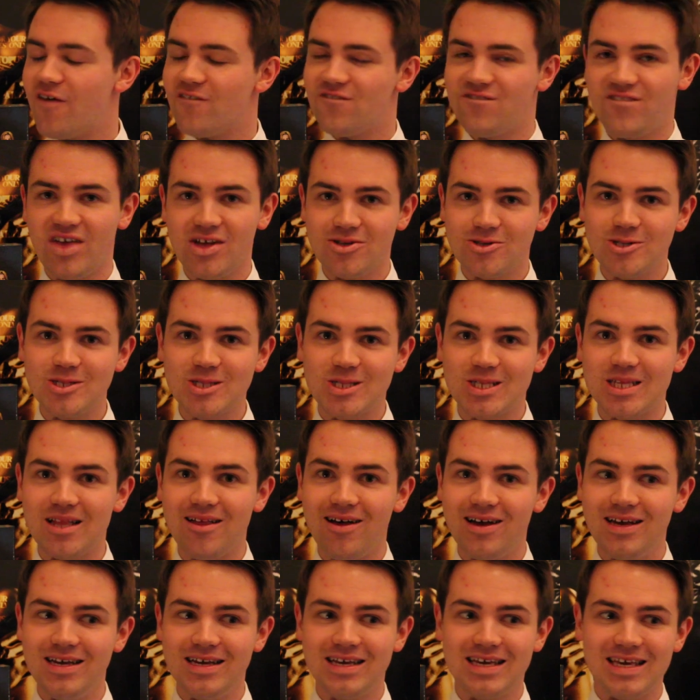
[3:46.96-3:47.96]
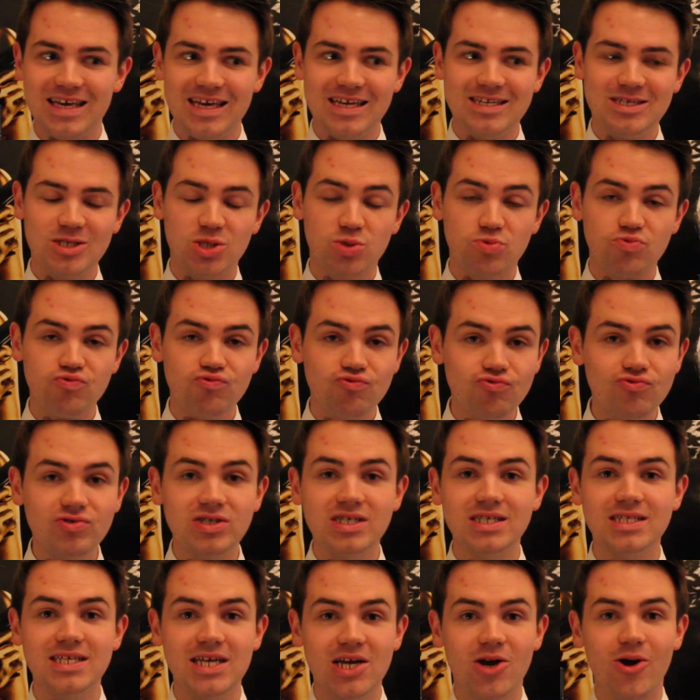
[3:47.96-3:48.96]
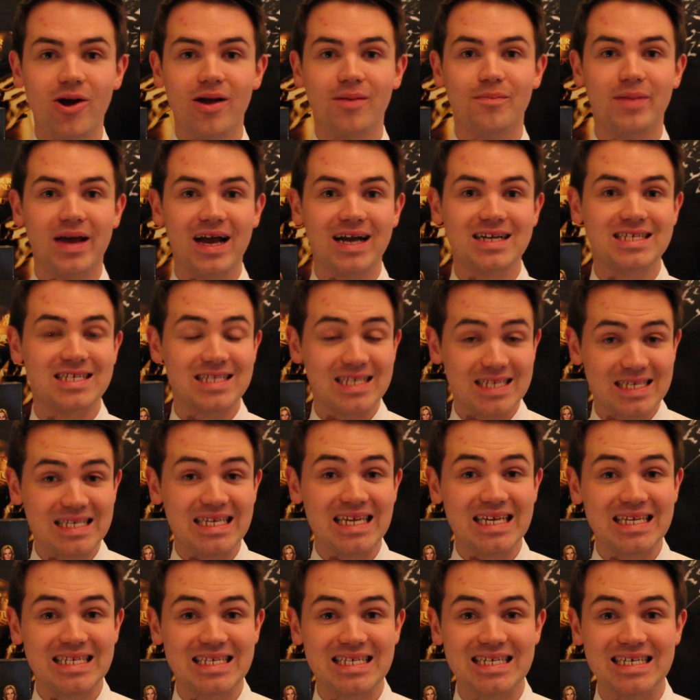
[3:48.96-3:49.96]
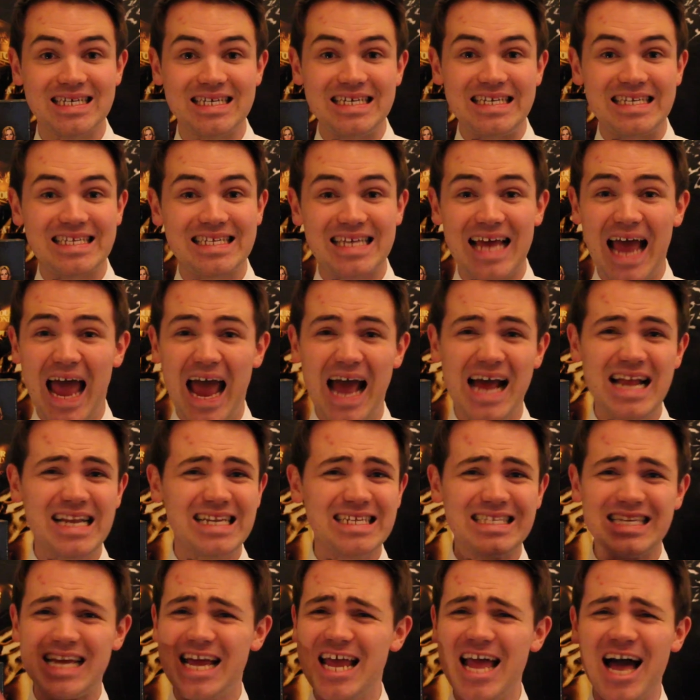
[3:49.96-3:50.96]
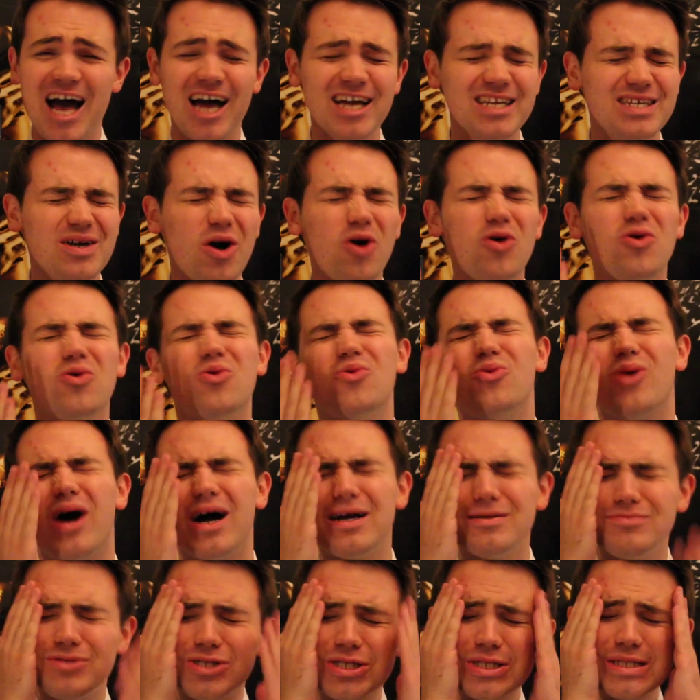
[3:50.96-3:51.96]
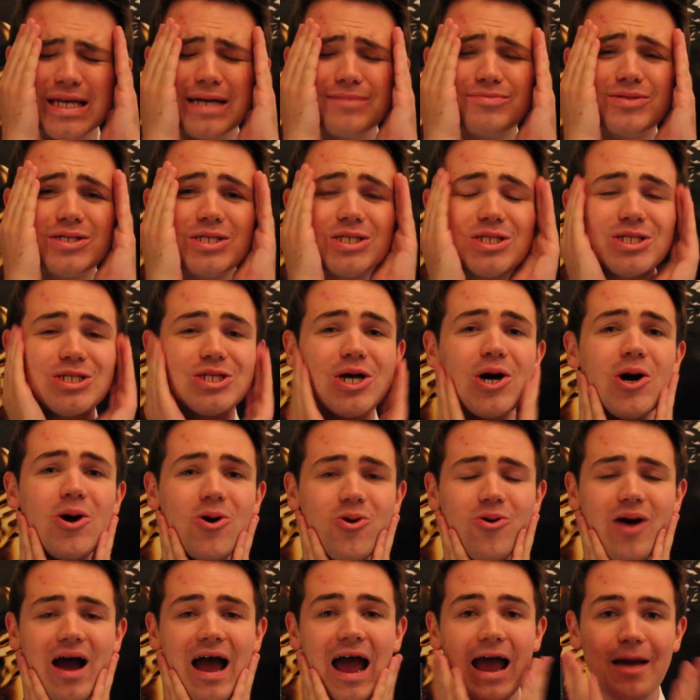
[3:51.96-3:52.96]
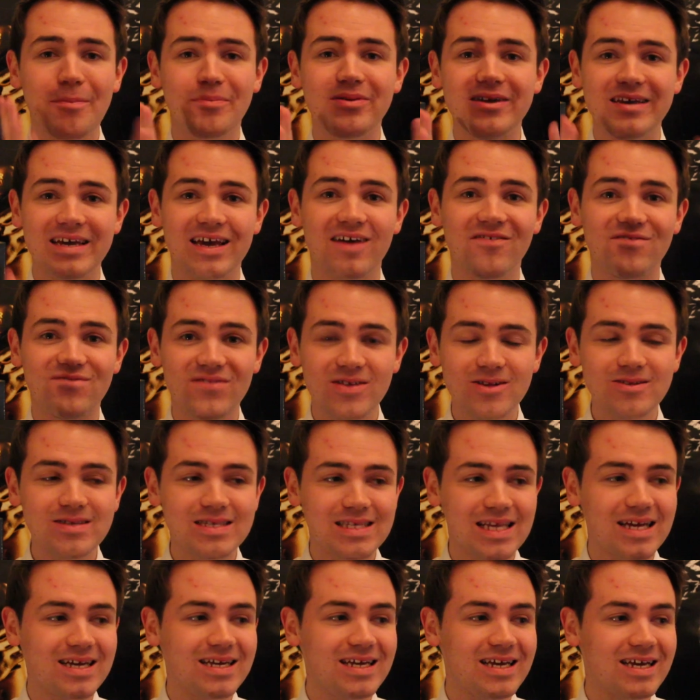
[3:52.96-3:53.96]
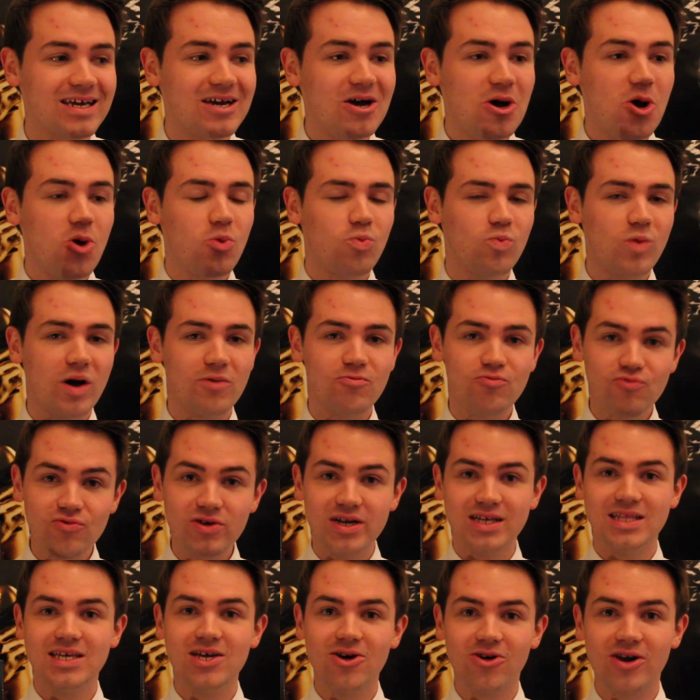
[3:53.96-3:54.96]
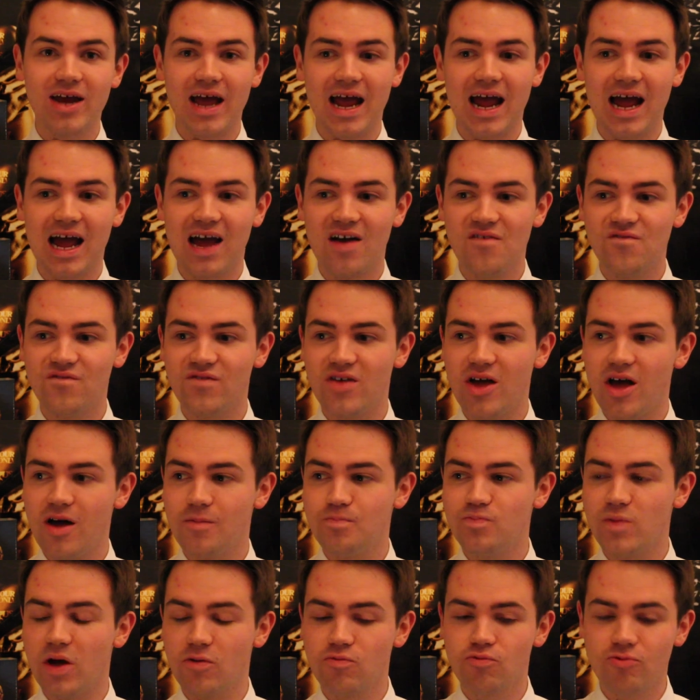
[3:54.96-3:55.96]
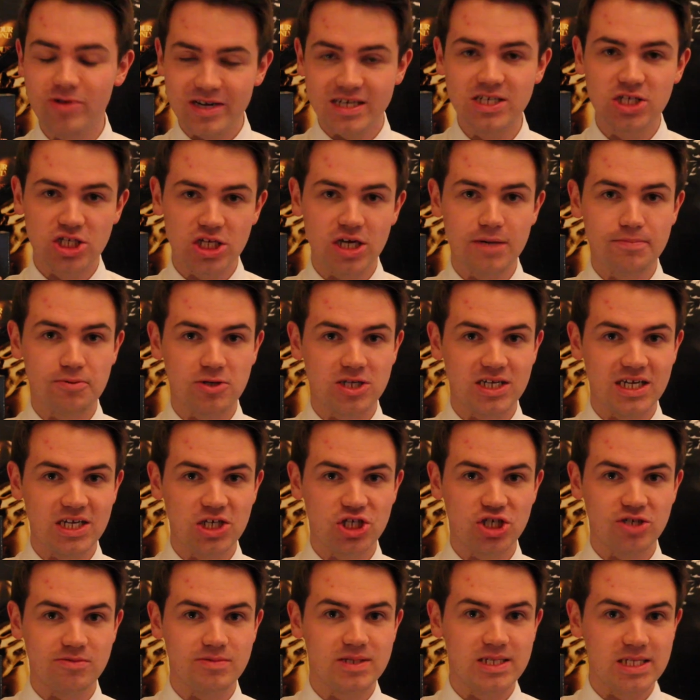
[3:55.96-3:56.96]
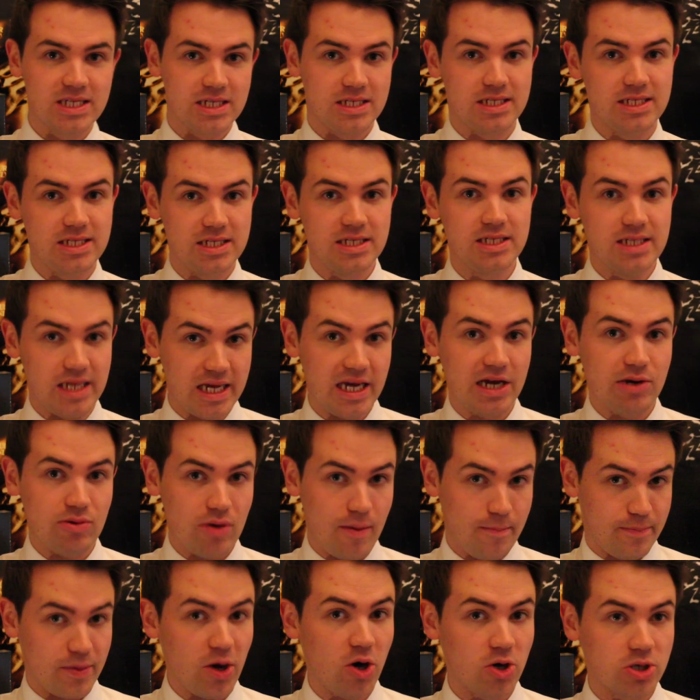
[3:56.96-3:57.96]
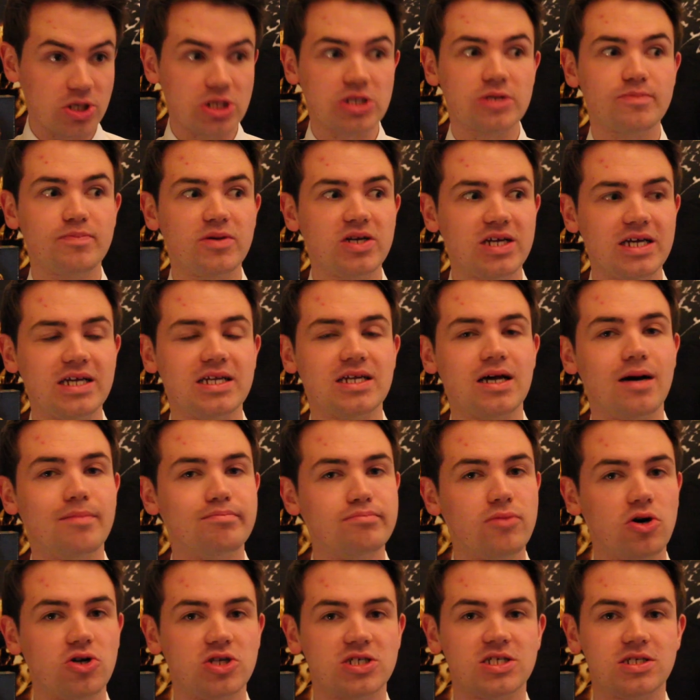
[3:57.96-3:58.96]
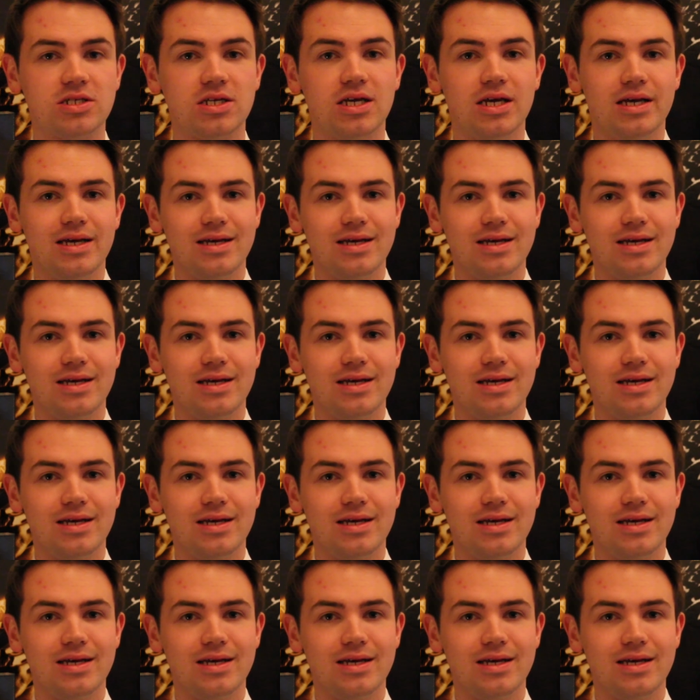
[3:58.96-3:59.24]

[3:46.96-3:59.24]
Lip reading: feels like it is really going back to the 60s, and I'm so happy. It feels like we're really gonna have a reinterpretation of 60s era Bond, but in a modern